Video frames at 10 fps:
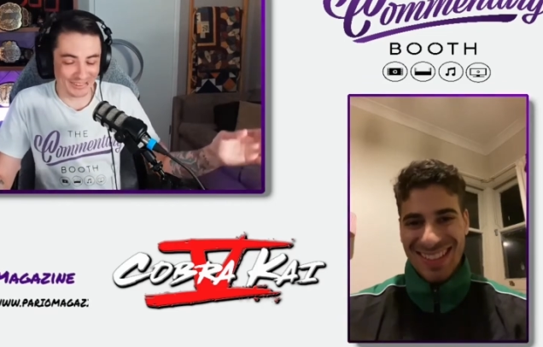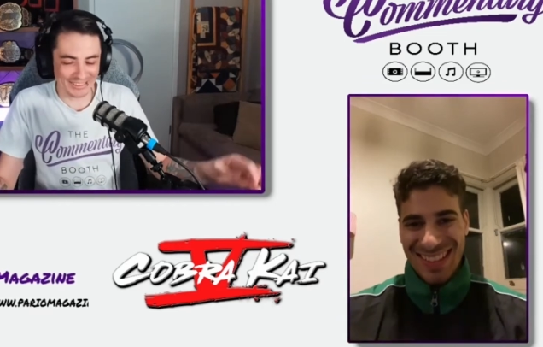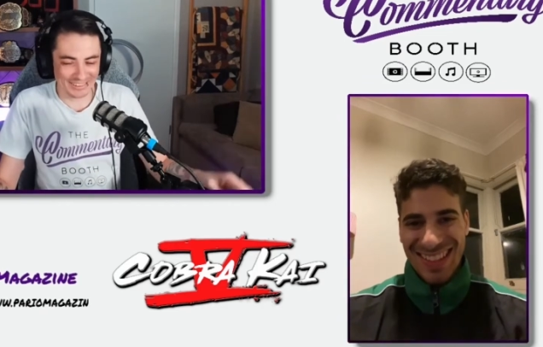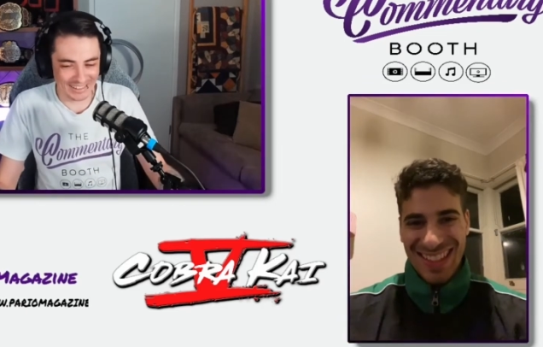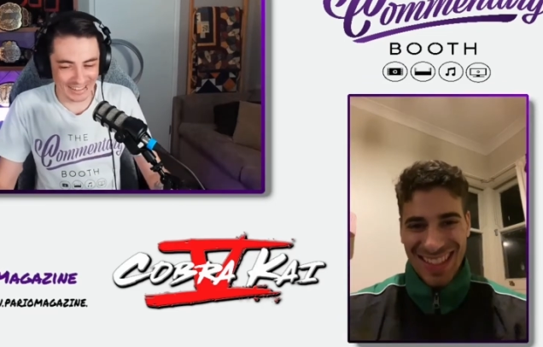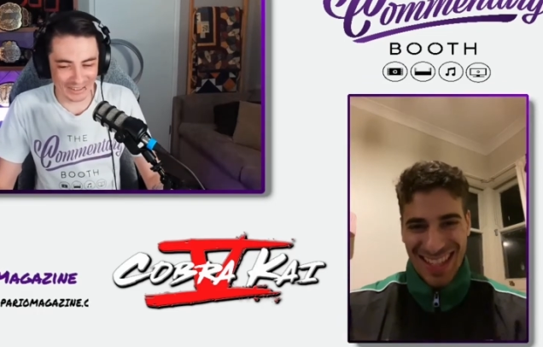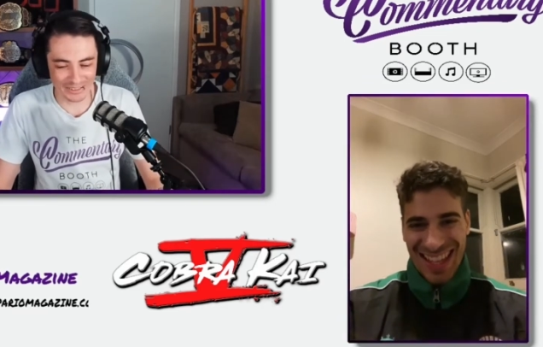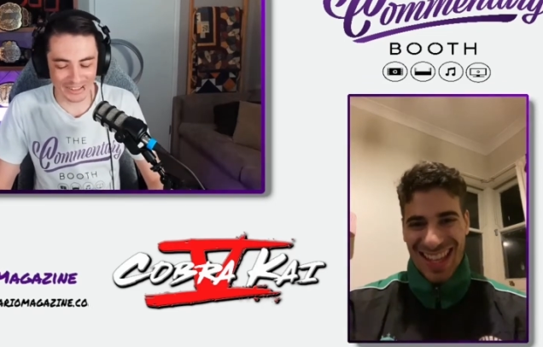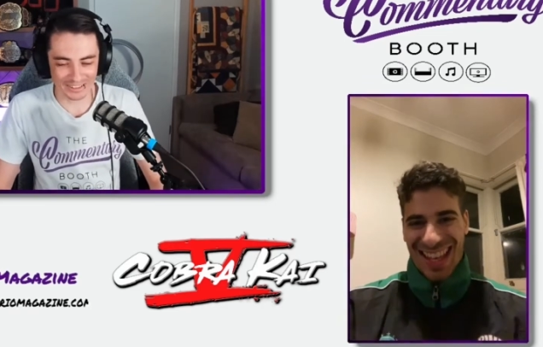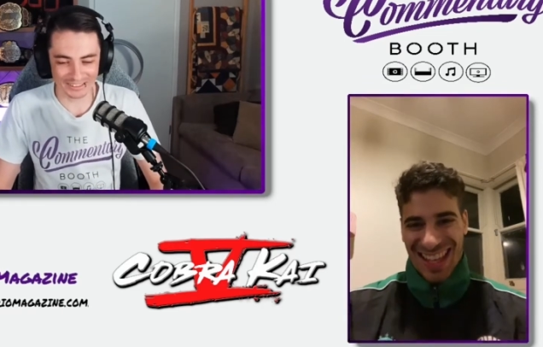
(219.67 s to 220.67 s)
Speaker 1: is that
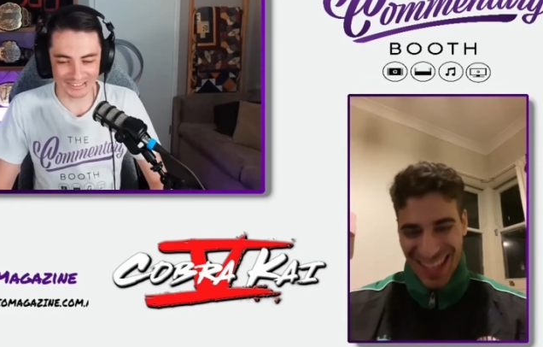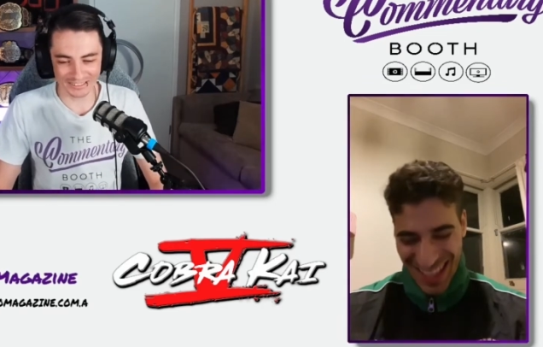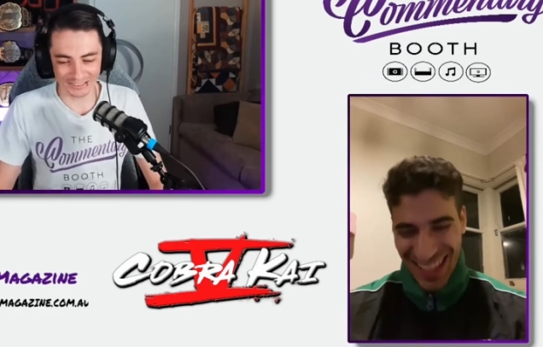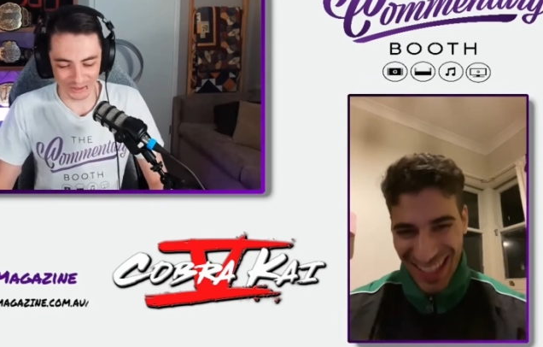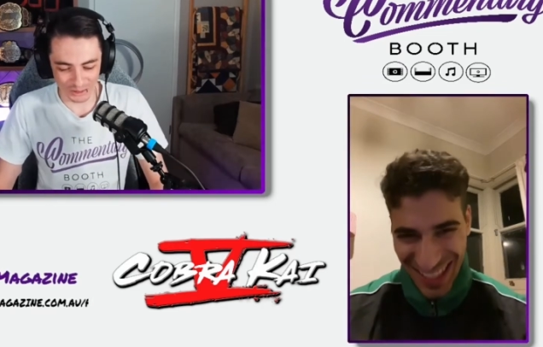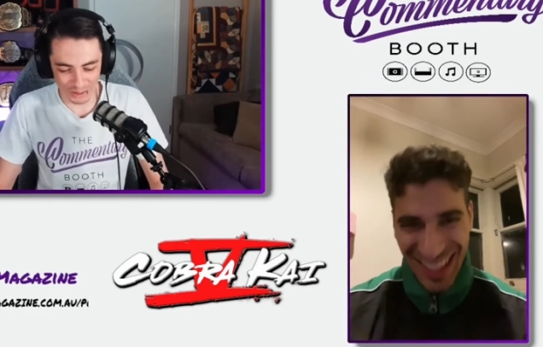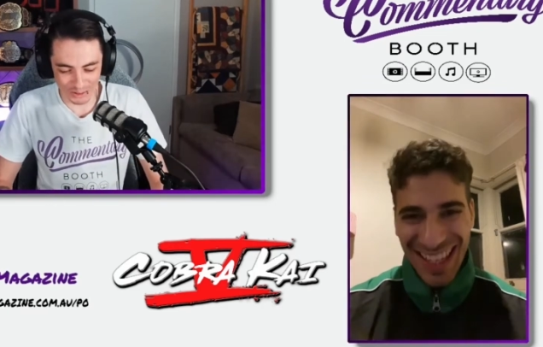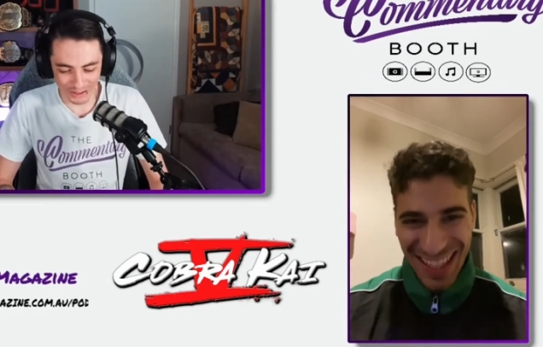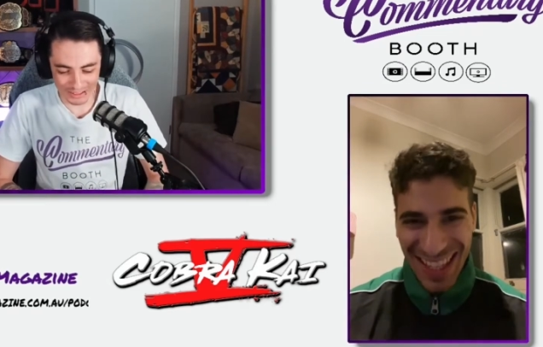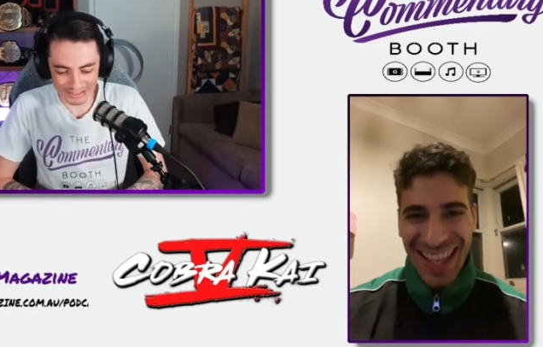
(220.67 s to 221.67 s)
elevated to
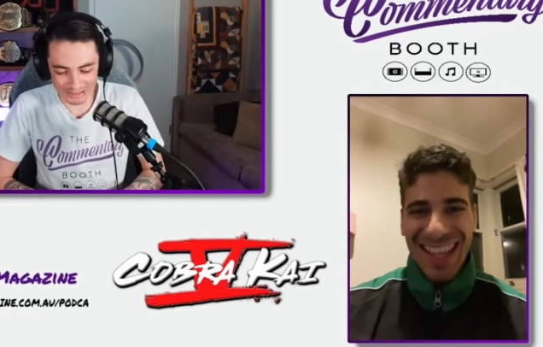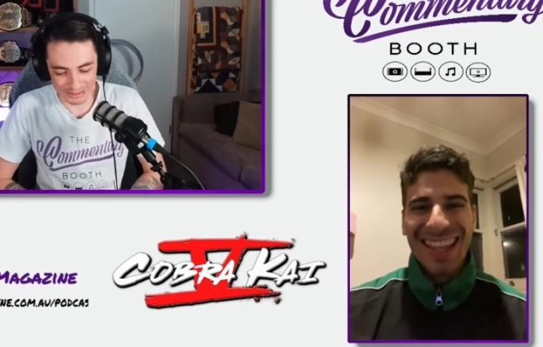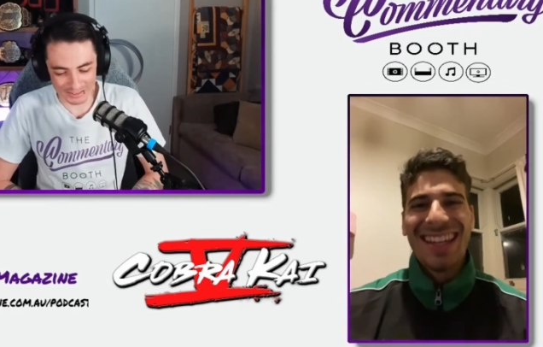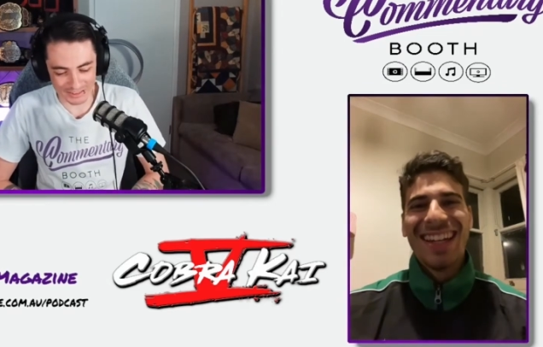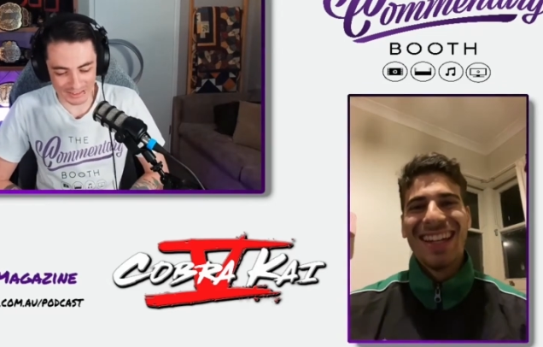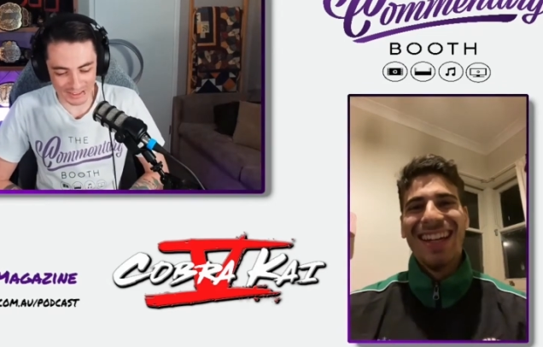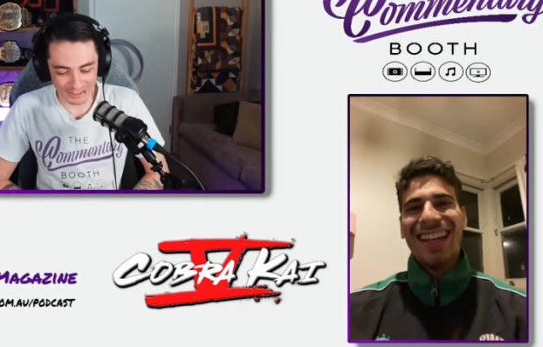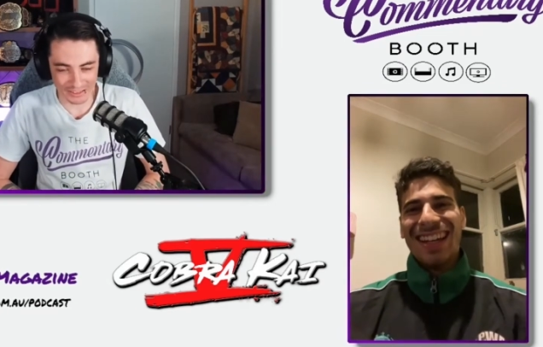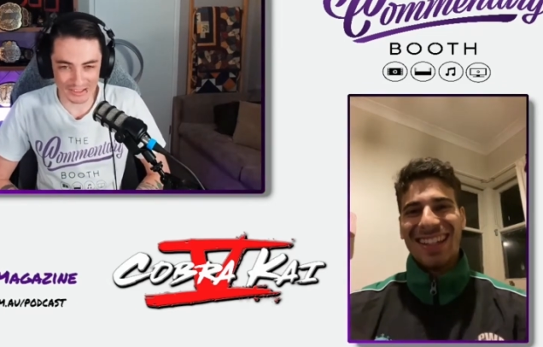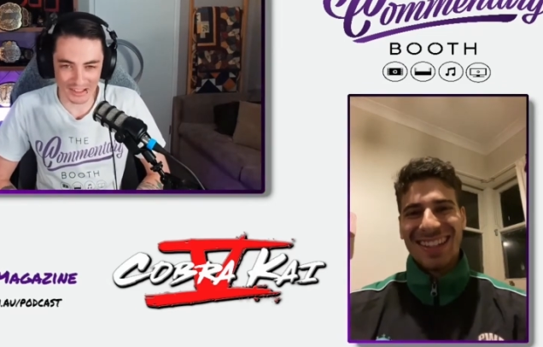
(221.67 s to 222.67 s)
new heights with the
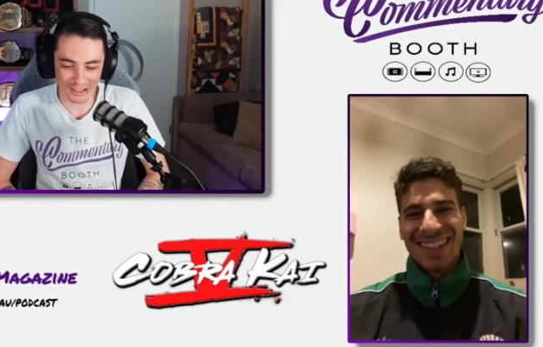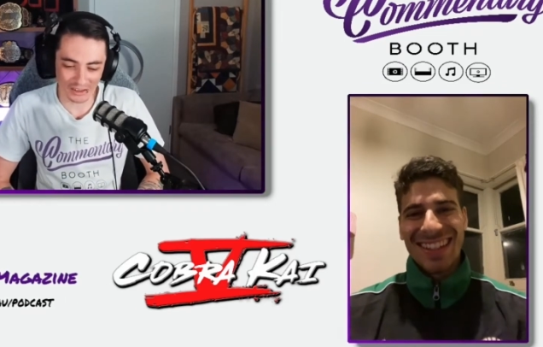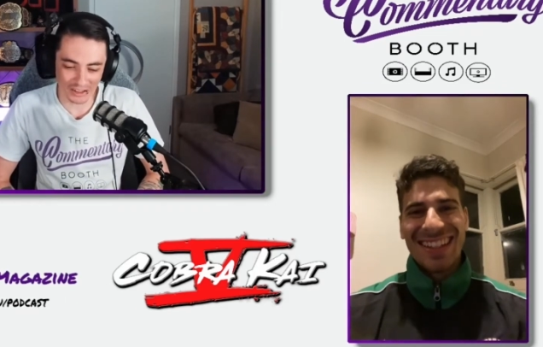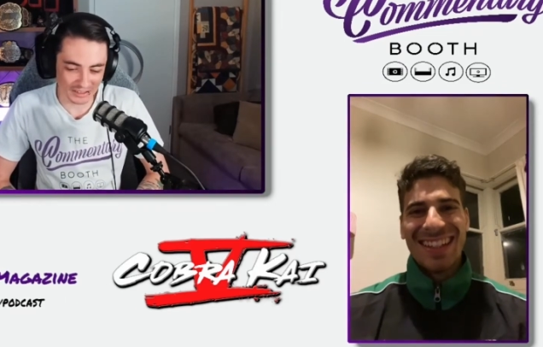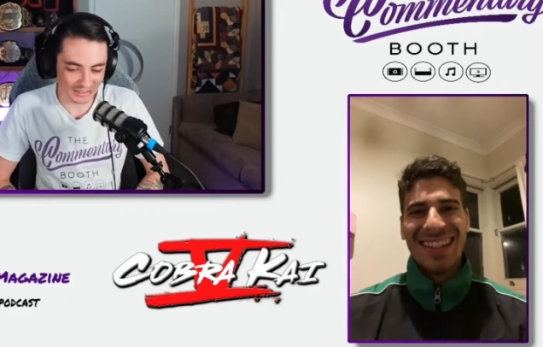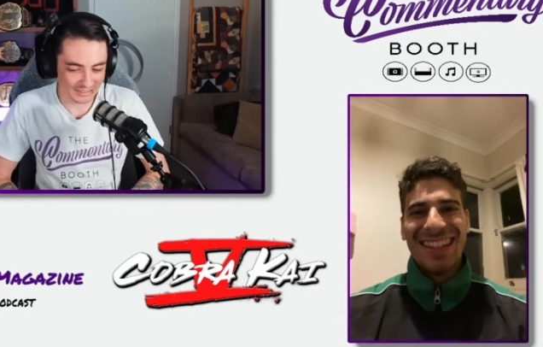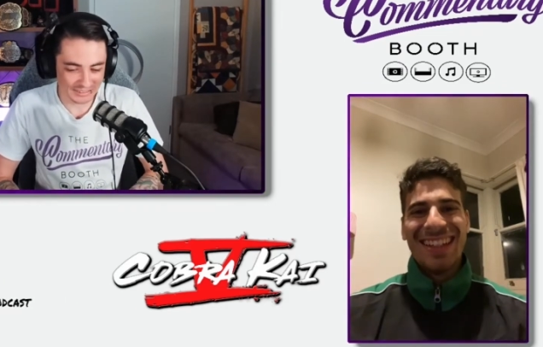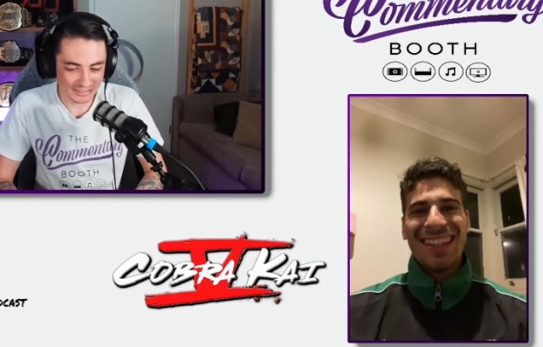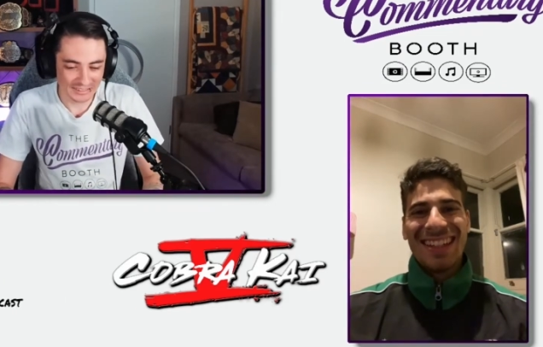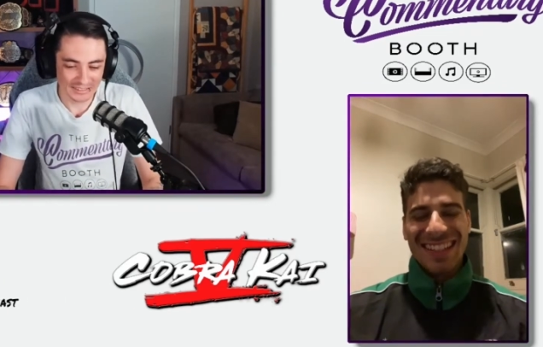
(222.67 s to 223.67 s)
Sekai Taikai?
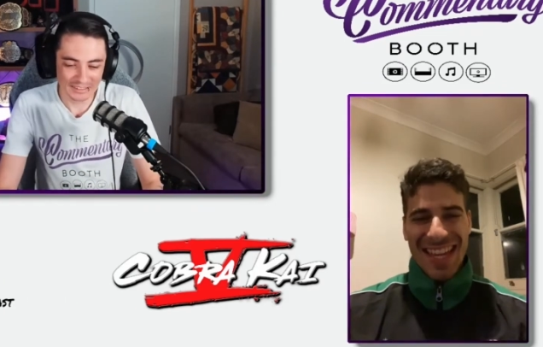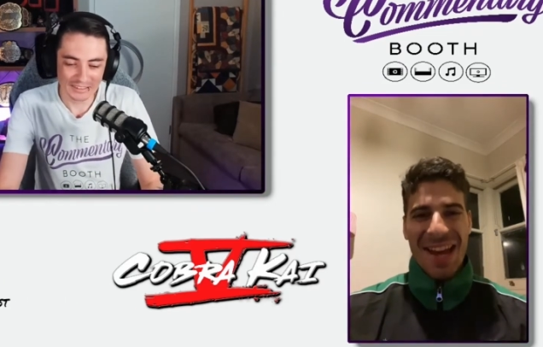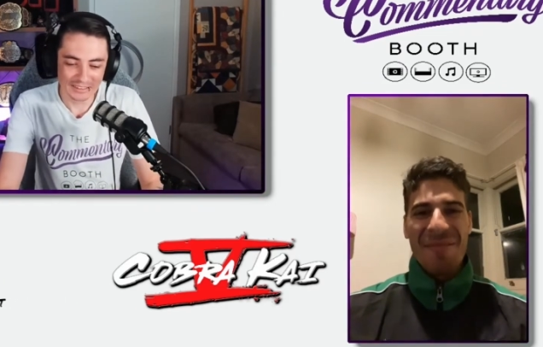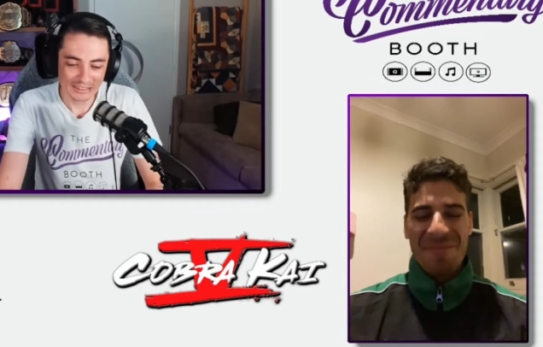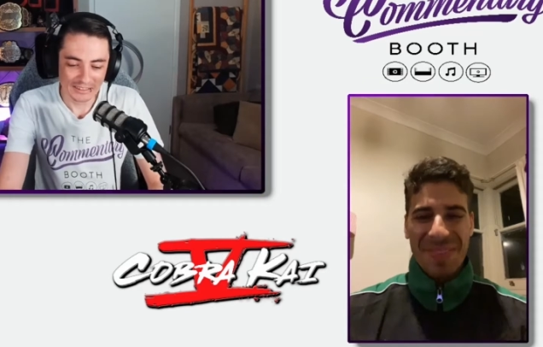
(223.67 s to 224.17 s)
Yeah.